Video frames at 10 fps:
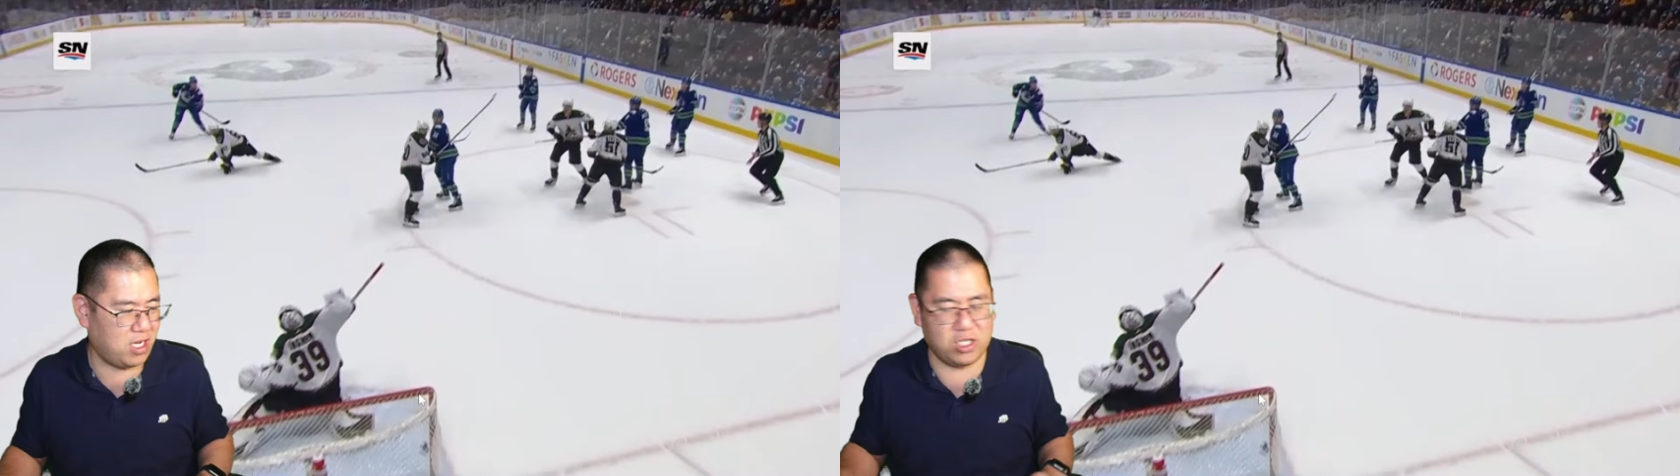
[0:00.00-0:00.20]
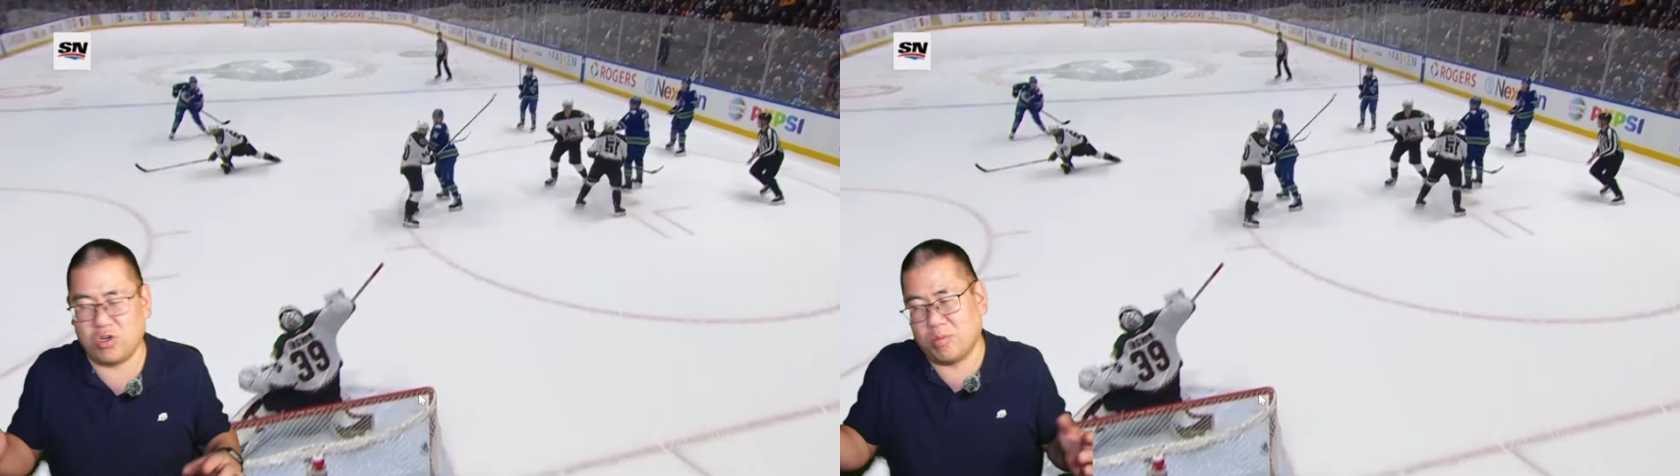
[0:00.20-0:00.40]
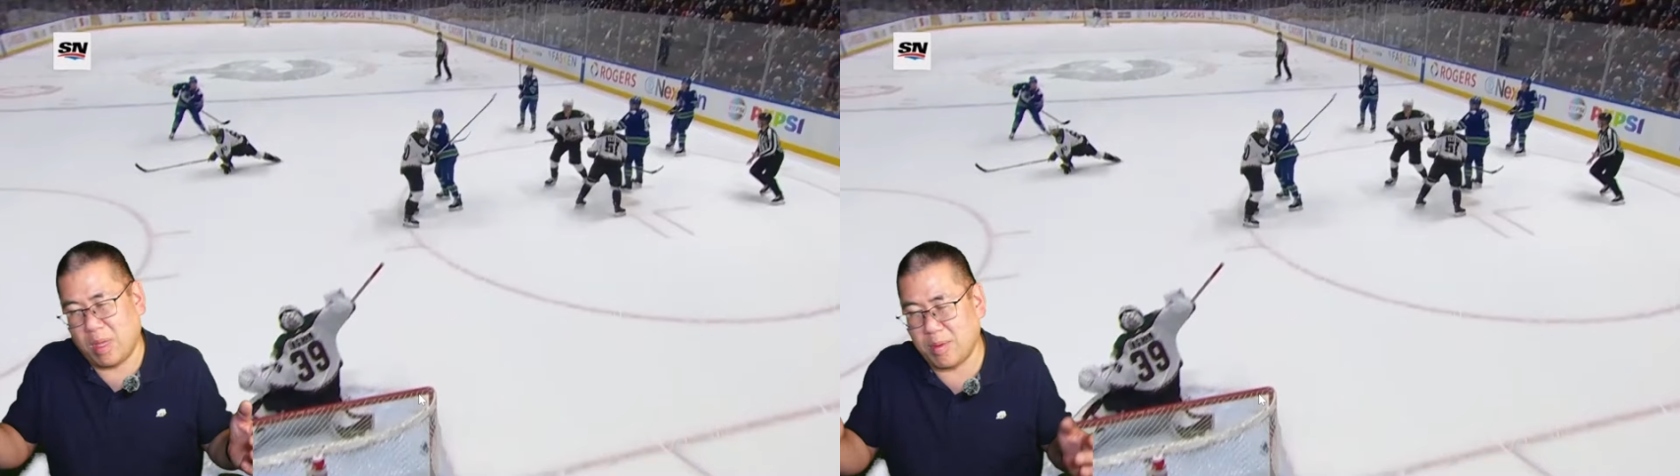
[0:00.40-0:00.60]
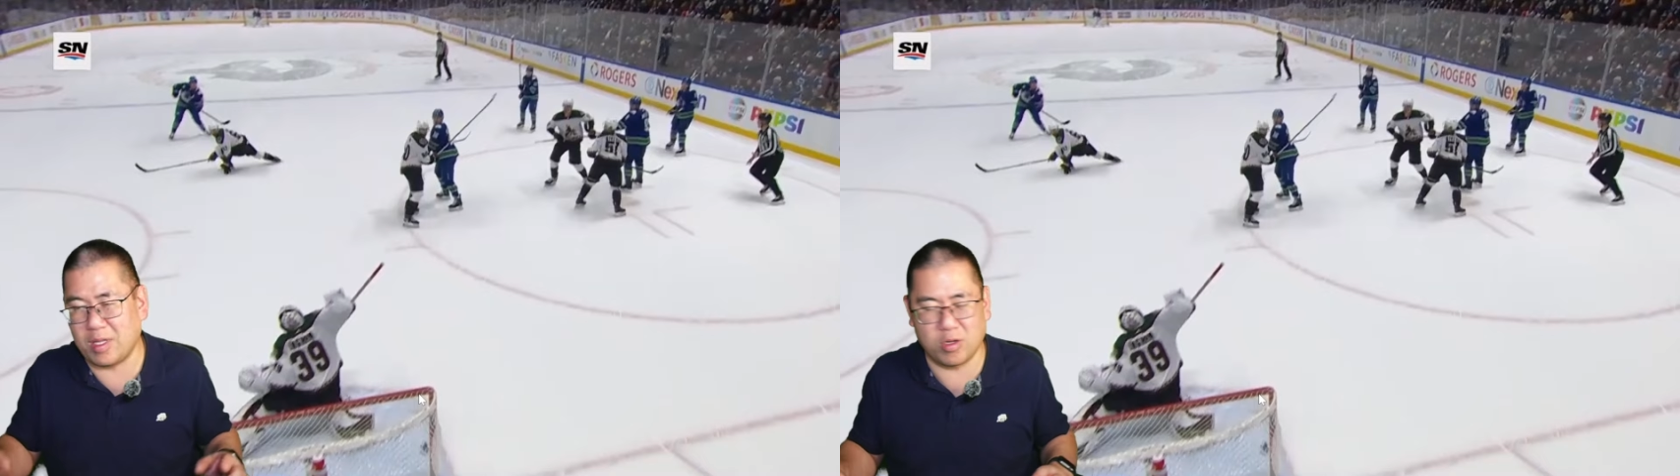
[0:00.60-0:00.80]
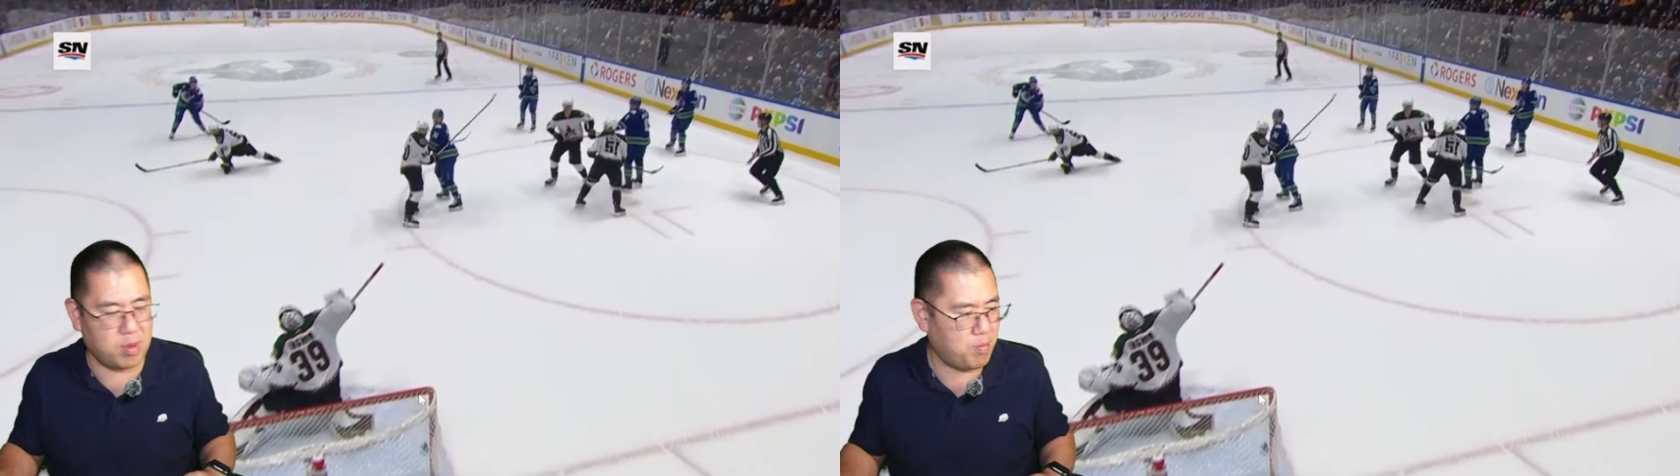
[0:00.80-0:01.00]
unless you're maybe
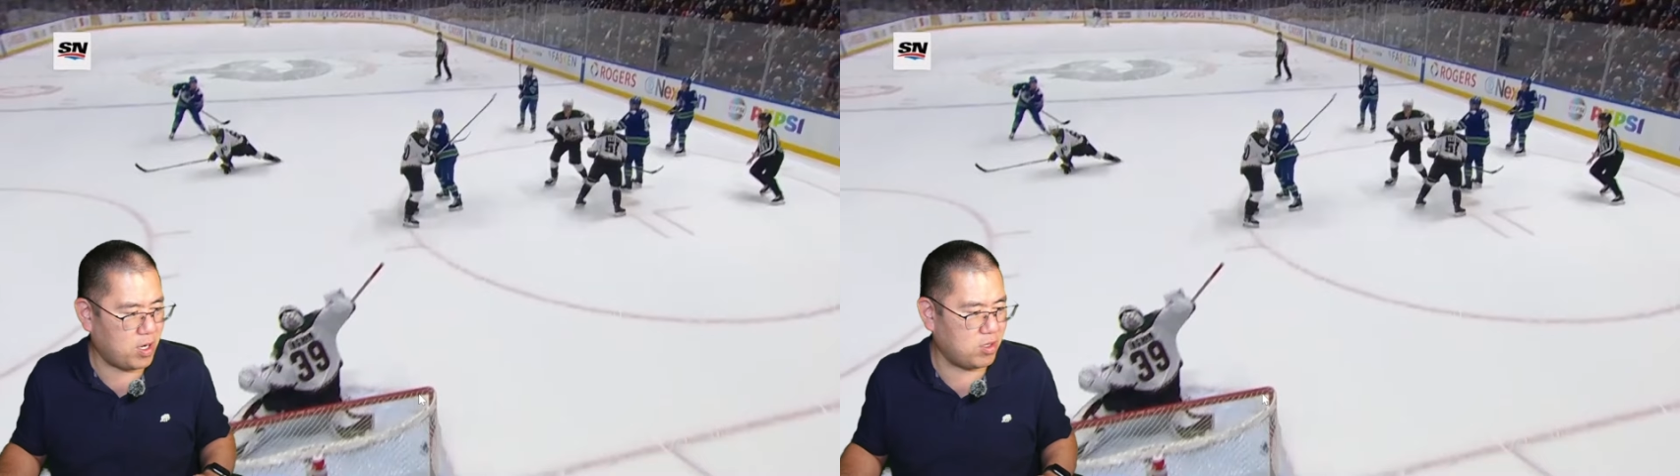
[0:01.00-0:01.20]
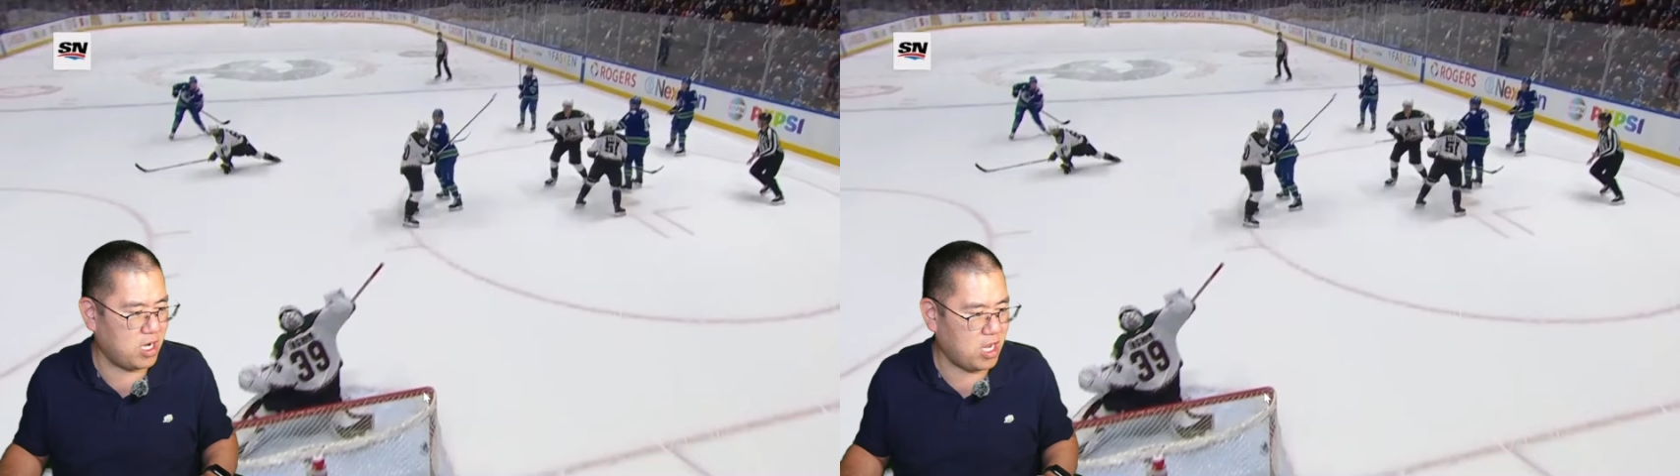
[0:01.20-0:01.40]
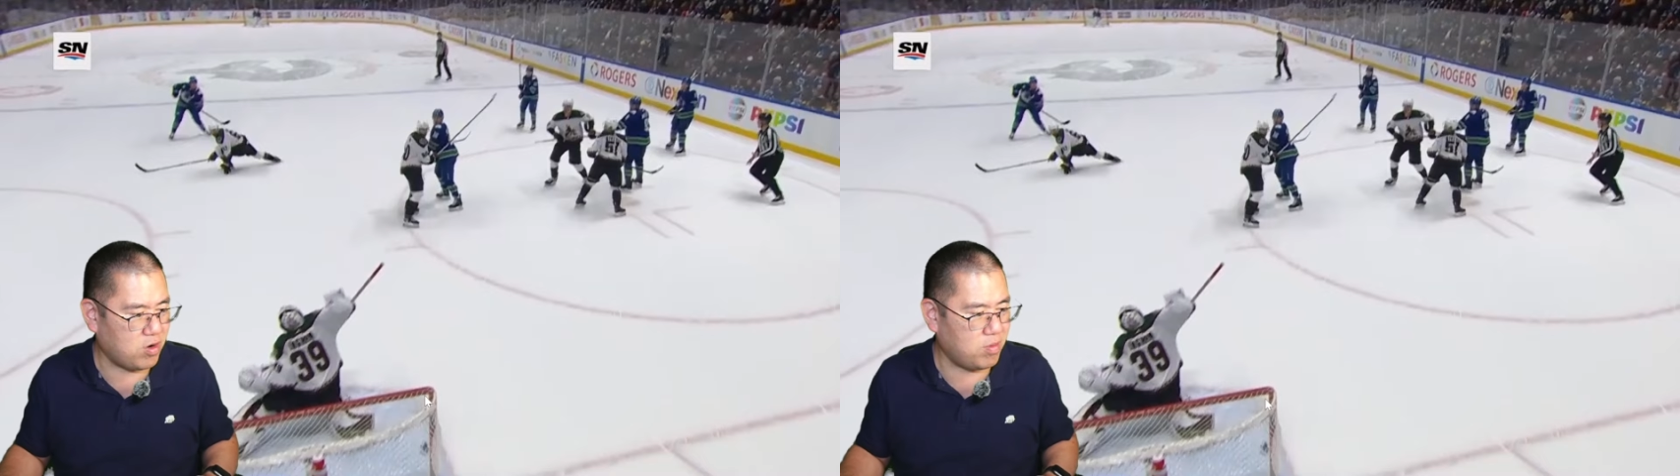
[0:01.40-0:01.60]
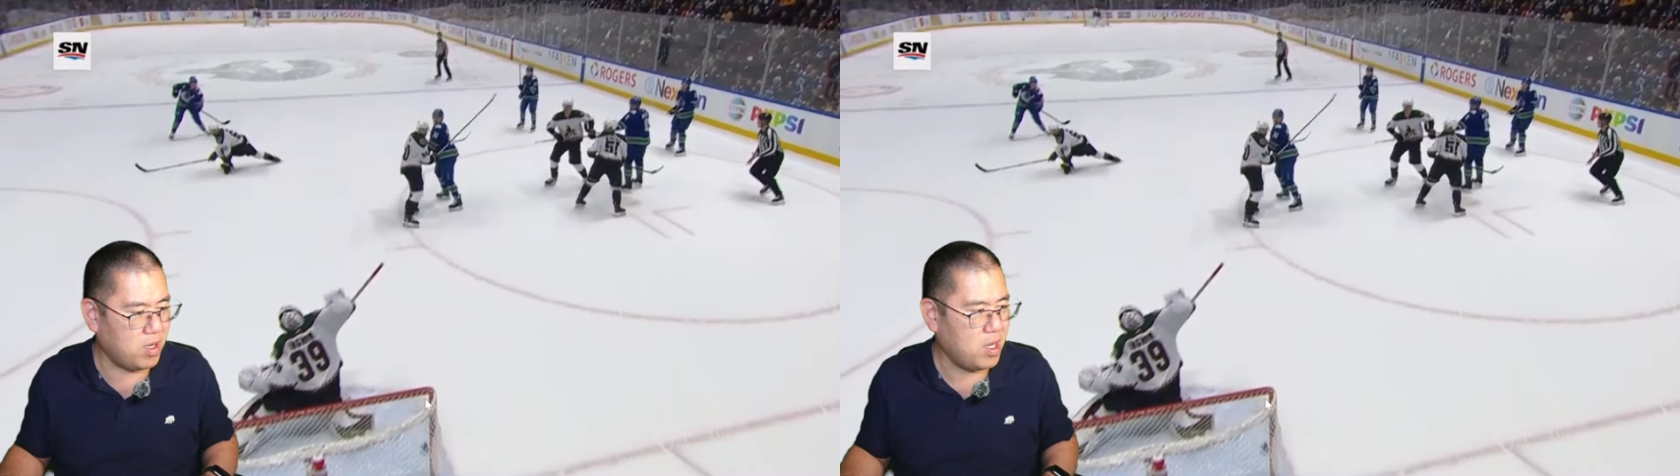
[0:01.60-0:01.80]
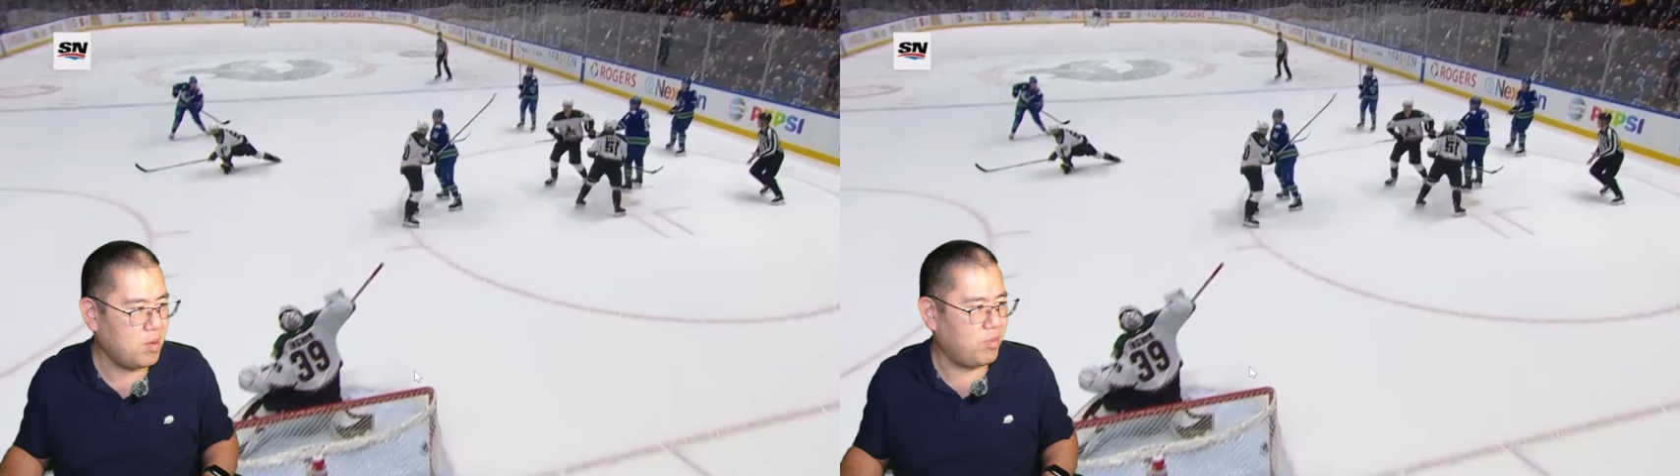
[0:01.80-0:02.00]
a little bit bigger than Ingram.